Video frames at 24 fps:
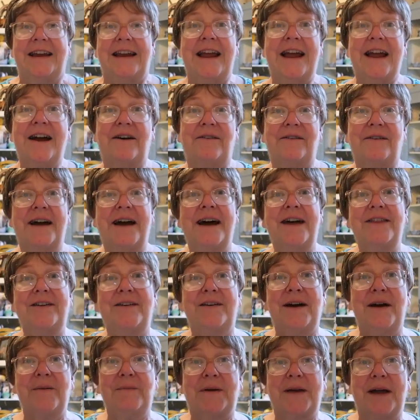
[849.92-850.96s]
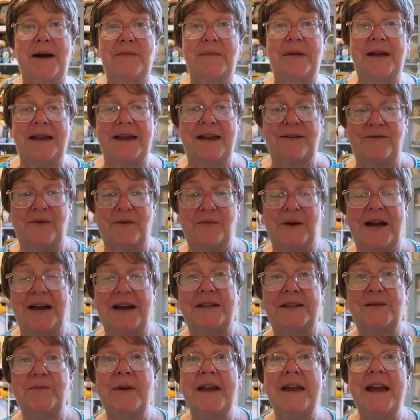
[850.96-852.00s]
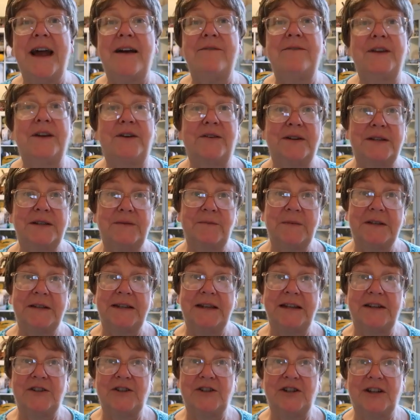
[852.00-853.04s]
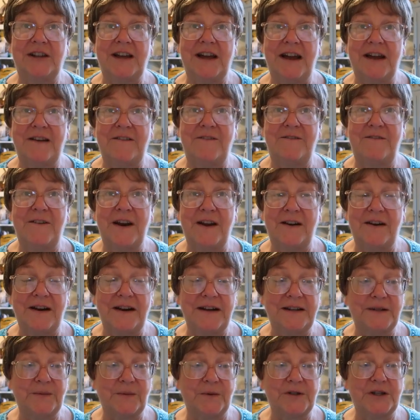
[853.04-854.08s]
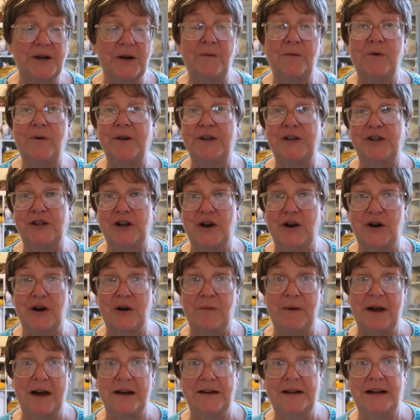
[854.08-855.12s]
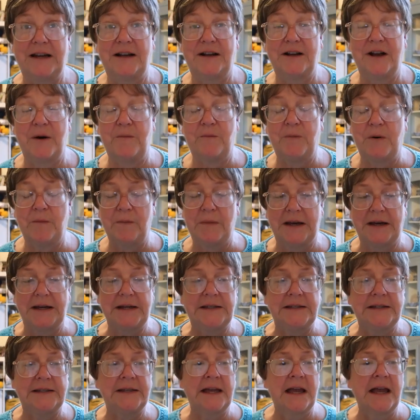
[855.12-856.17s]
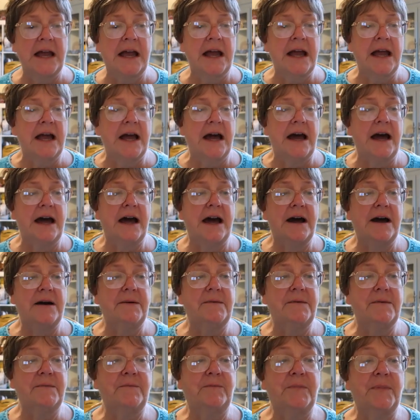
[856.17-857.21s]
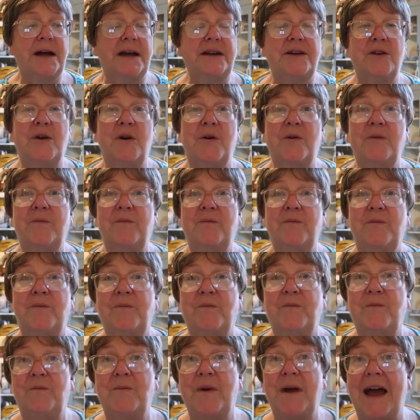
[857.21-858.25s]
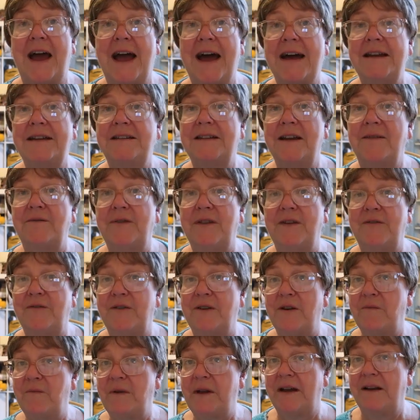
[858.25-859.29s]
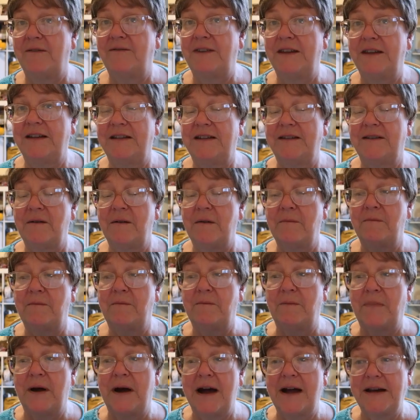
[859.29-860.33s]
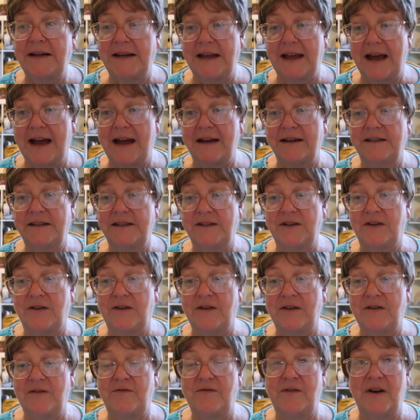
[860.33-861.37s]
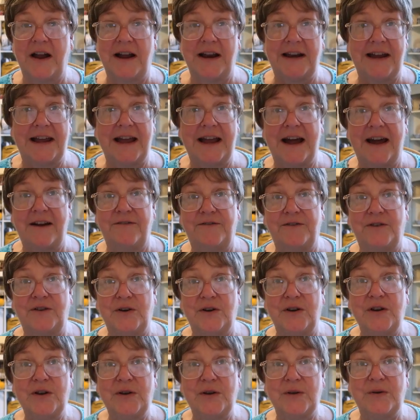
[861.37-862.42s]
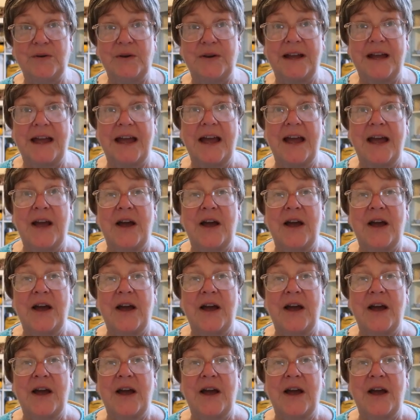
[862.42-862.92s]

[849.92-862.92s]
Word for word: Now, other upcoming giveaways. We have the Christmas in July fairies, which I'm going to talk about in a couple minutes. Uh, but as of the filming of this podcast on Friday afternoon,